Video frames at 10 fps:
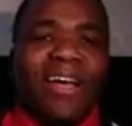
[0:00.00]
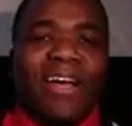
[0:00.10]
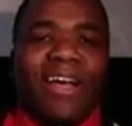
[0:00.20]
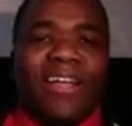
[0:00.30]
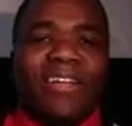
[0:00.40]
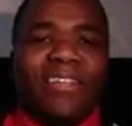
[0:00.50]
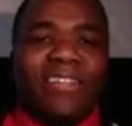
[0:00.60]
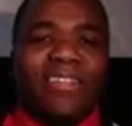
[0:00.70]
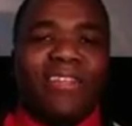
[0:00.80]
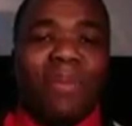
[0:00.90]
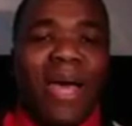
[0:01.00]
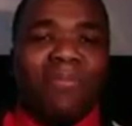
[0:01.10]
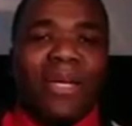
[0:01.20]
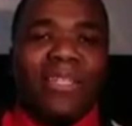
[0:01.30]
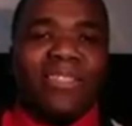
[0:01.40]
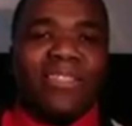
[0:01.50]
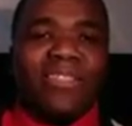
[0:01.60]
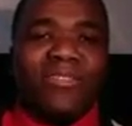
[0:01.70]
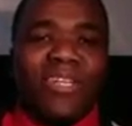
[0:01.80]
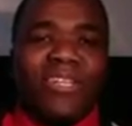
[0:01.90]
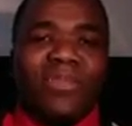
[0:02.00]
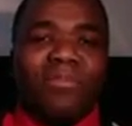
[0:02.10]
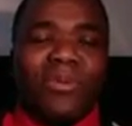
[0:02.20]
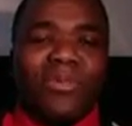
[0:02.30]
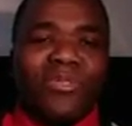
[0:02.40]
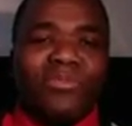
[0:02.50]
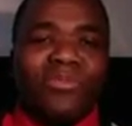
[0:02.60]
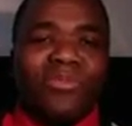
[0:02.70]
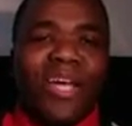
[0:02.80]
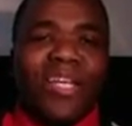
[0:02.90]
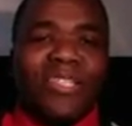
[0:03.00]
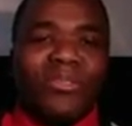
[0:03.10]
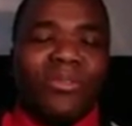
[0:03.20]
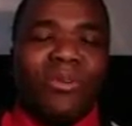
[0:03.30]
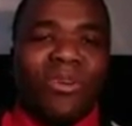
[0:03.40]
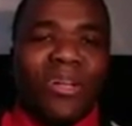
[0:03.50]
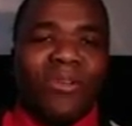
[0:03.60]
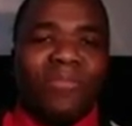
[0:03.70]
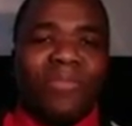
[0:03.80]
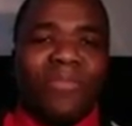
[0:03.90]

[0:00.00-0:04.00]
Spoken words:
And the back button is right at the bottom right corner,